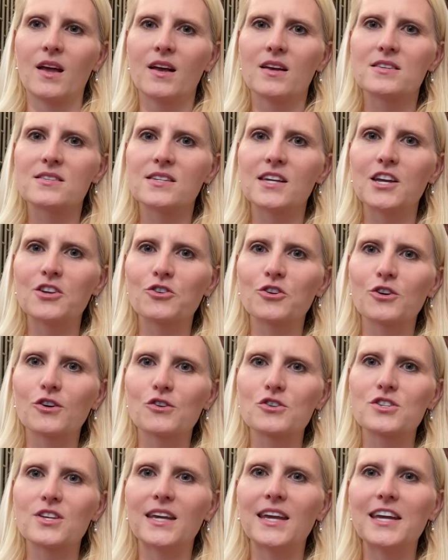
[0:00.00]

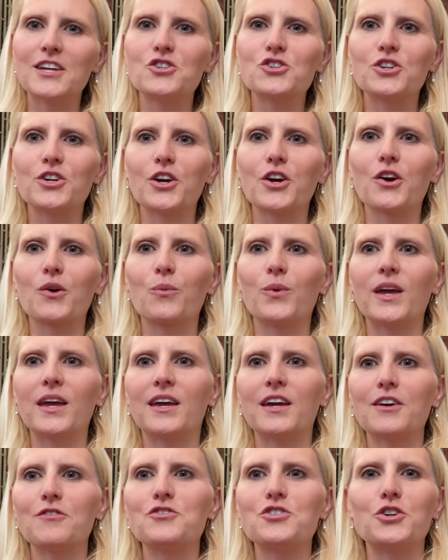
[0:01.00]
Seniors, each year we
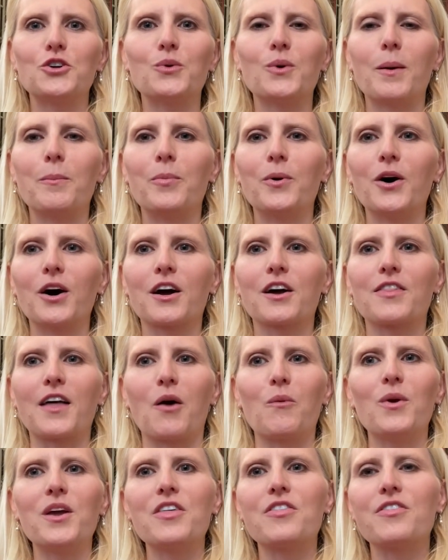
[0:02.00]
give to you a book
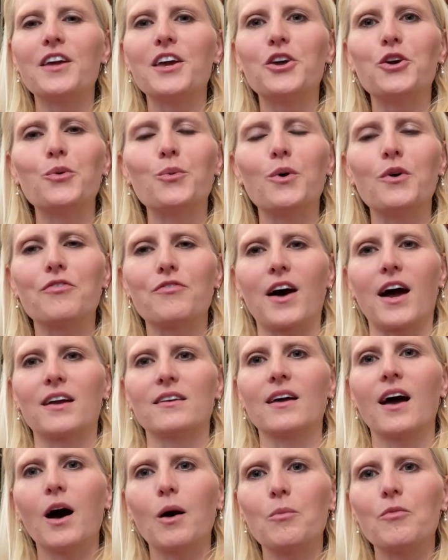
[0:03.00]
that we think you will find
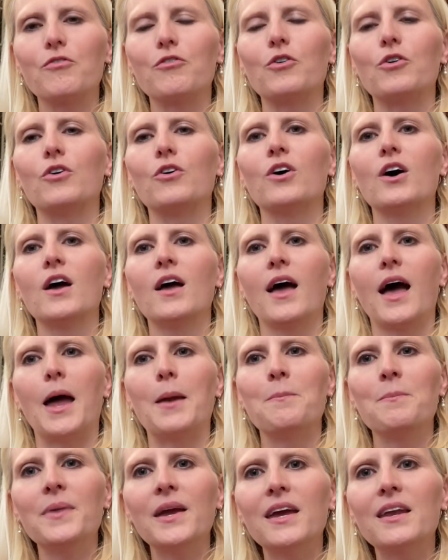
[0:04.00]
helpful
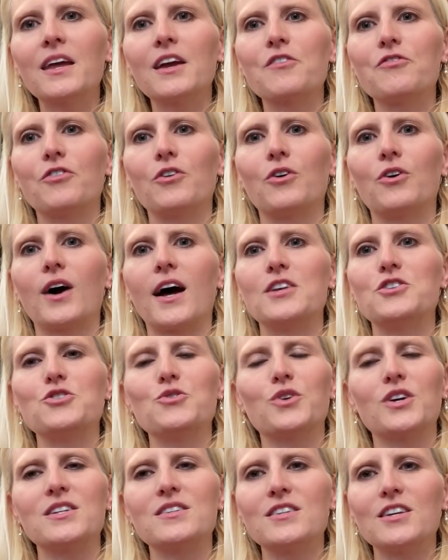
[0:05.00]
and meaningful as you
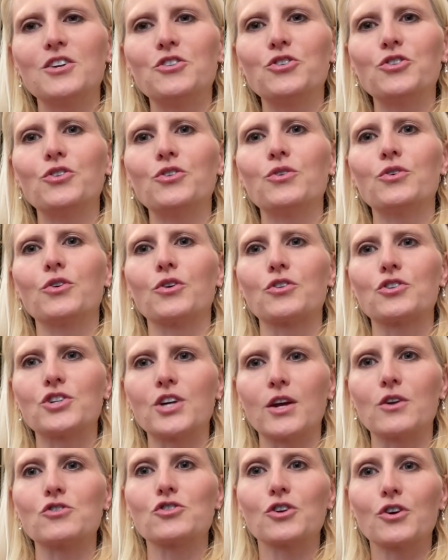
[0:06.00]
continue your
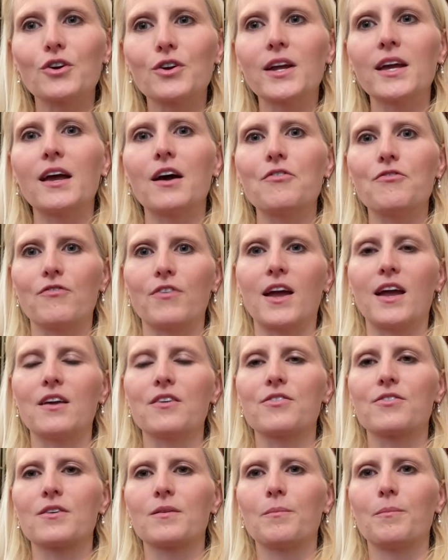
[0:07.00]
journey of
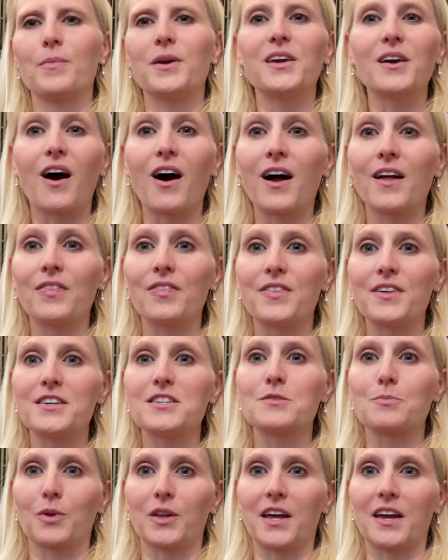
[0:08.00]
faith beyond
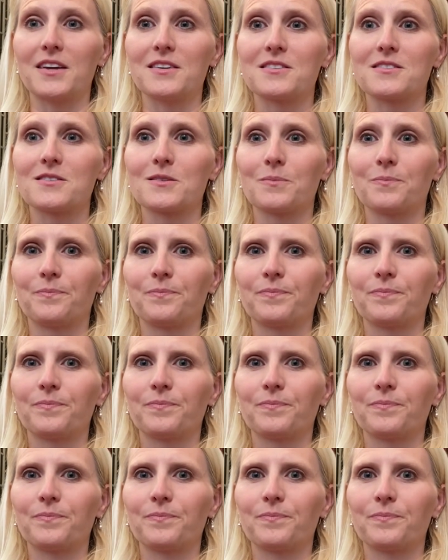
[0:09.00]
this place.